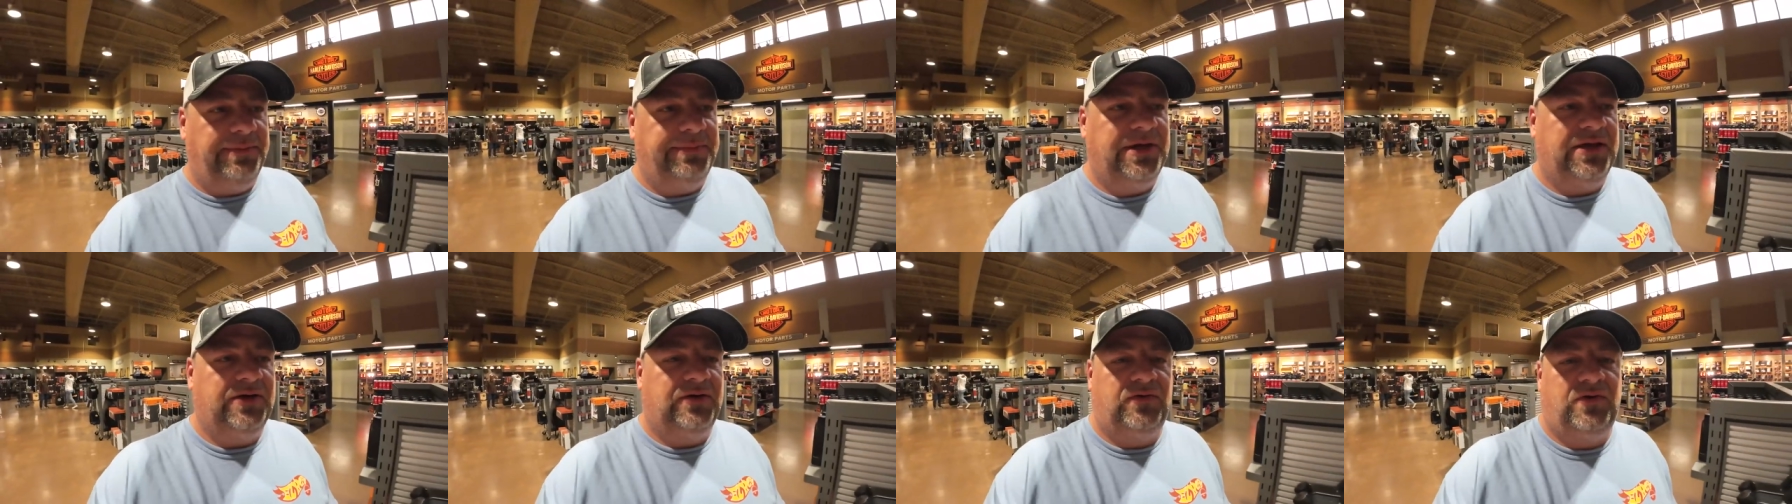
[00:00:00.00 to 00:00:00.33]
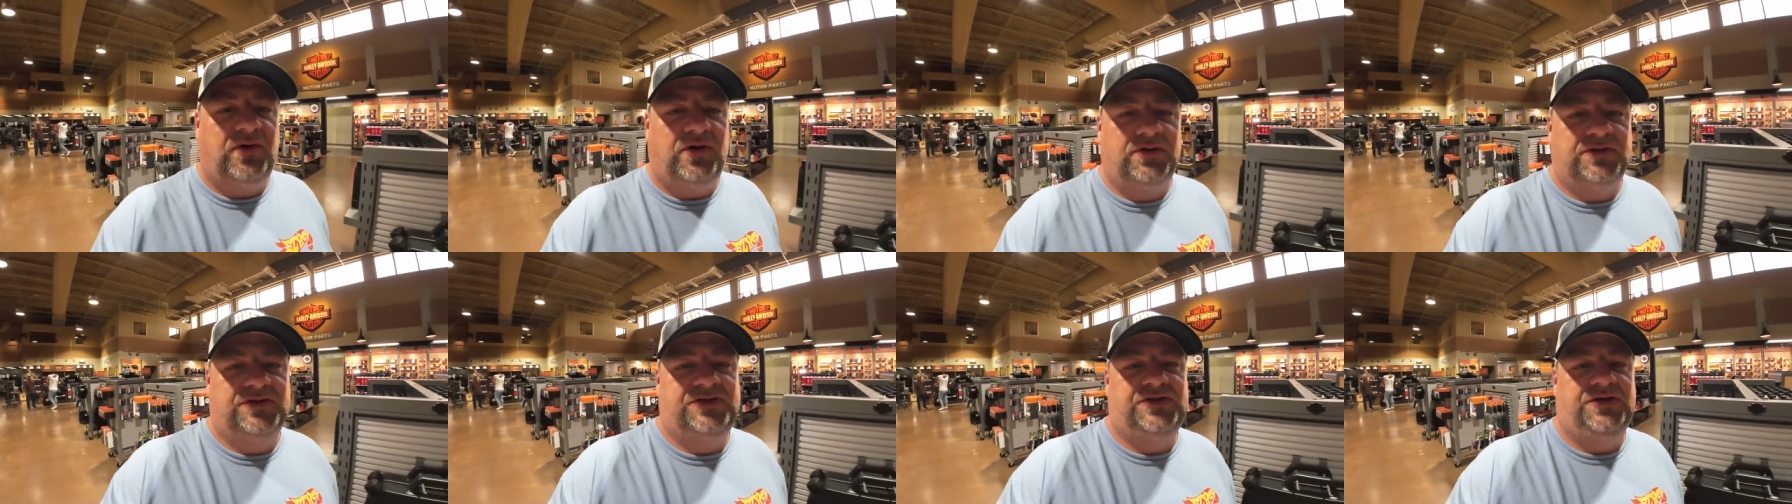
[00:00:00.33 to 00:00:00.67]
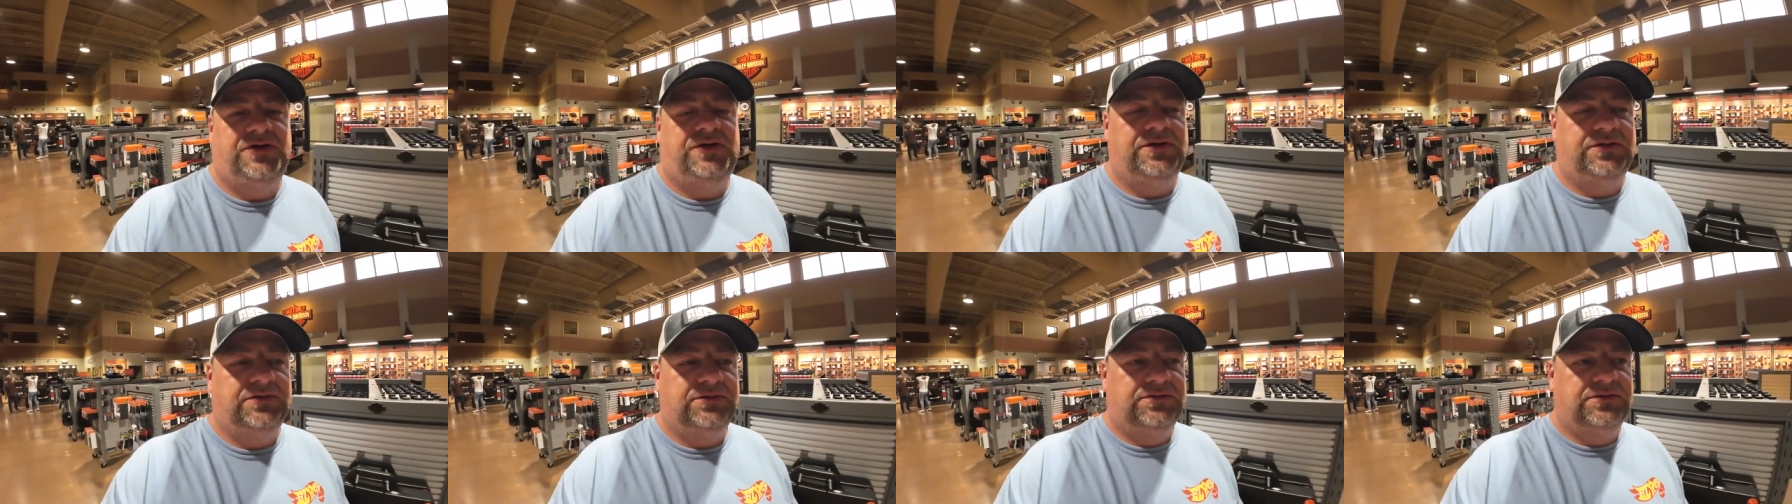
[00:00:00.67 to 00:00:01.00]
made a wrong
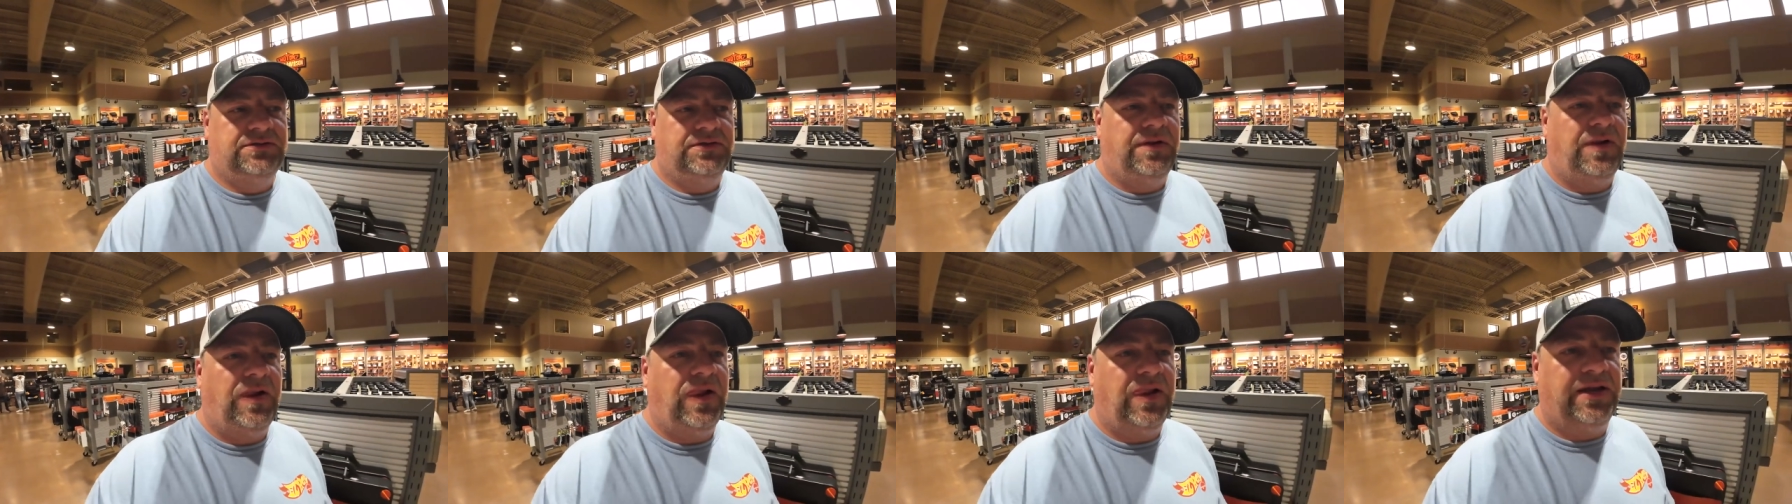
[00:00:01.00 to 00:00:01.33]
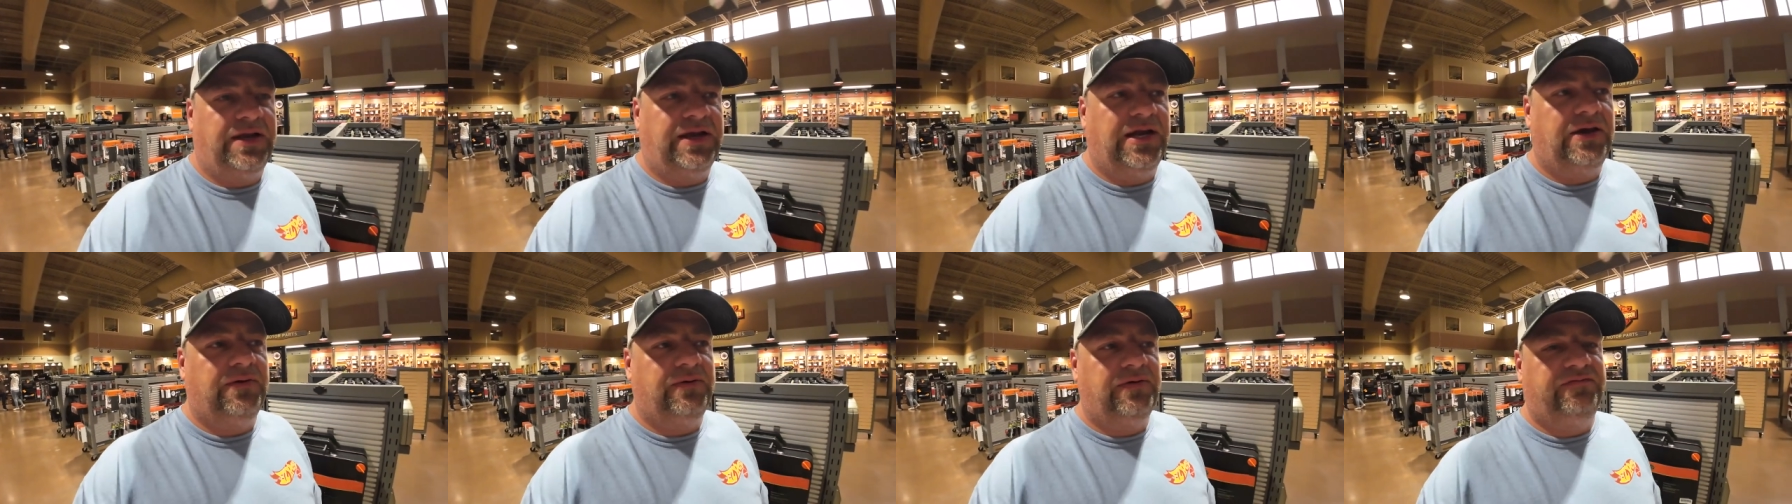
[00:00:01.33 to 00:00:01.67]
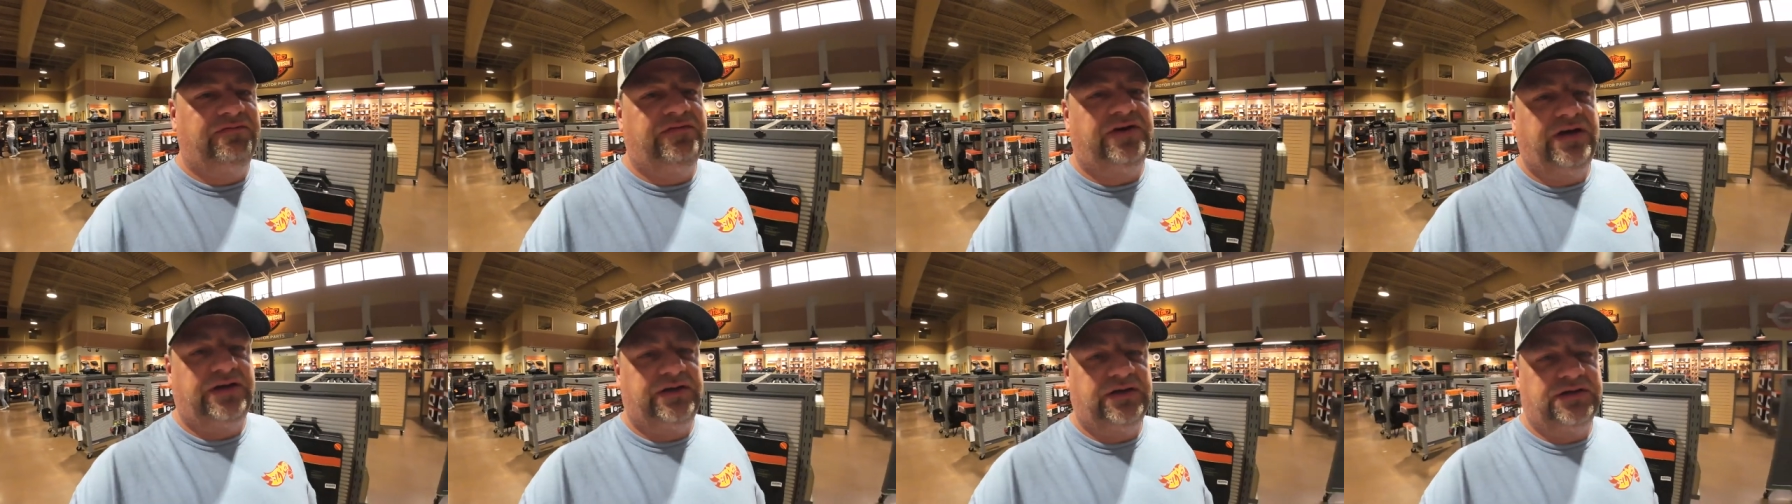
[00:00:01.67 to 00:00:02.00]
turn, and now we
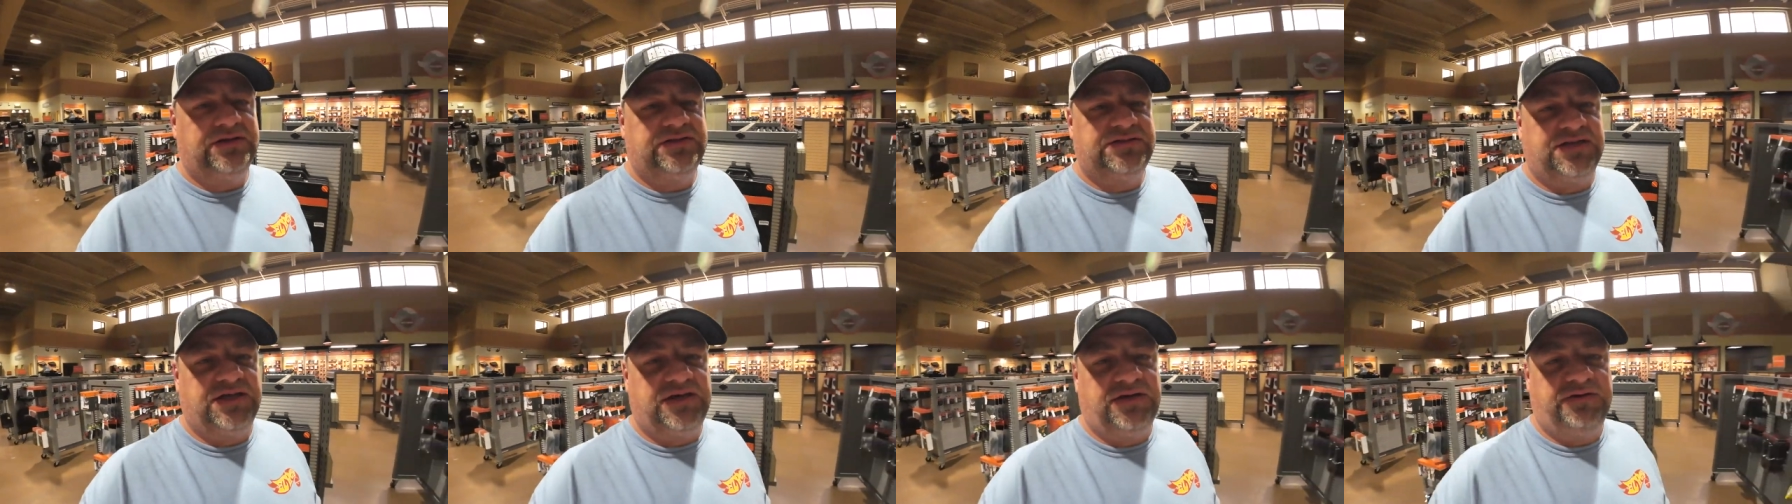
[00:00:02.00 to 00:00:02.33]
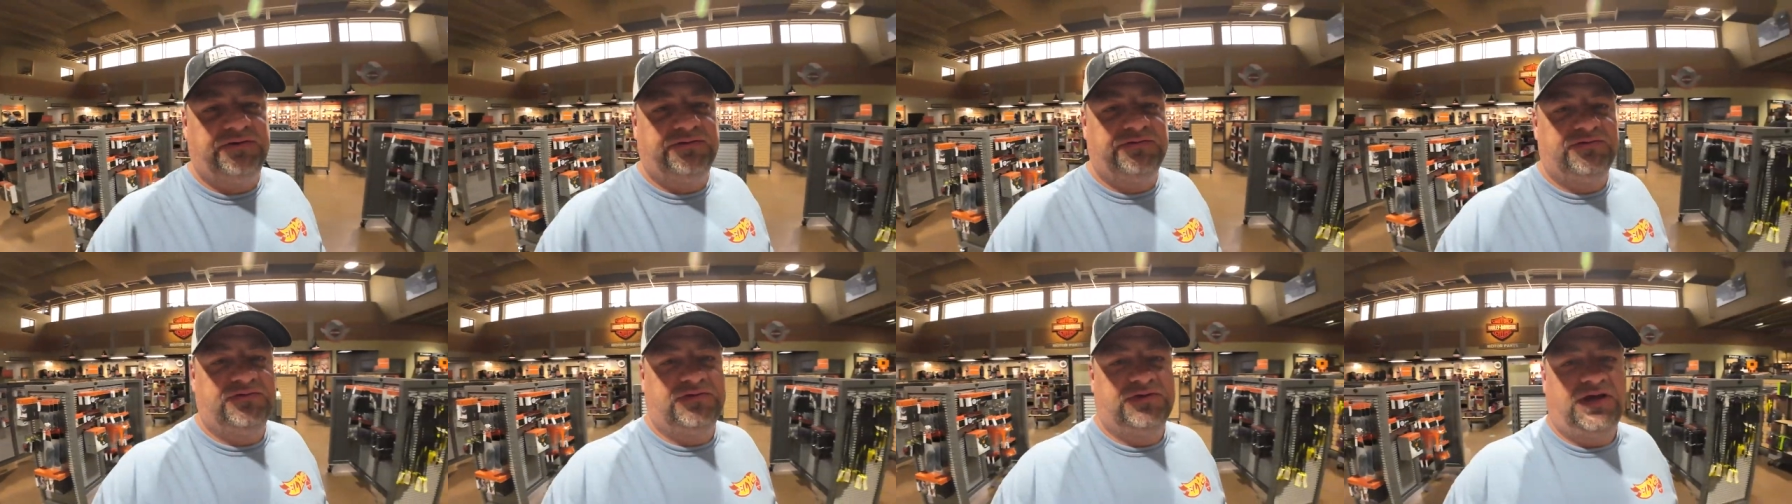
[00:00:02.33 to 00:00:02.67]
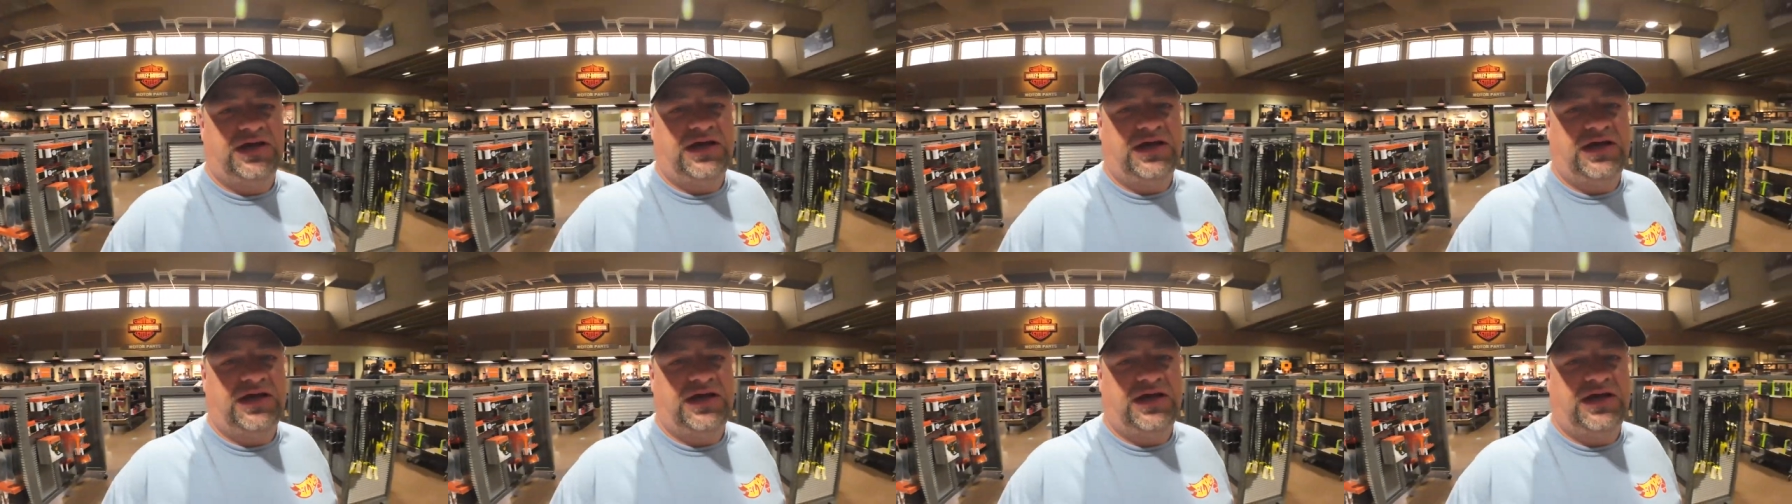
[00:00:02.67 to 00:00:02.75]
find ourselves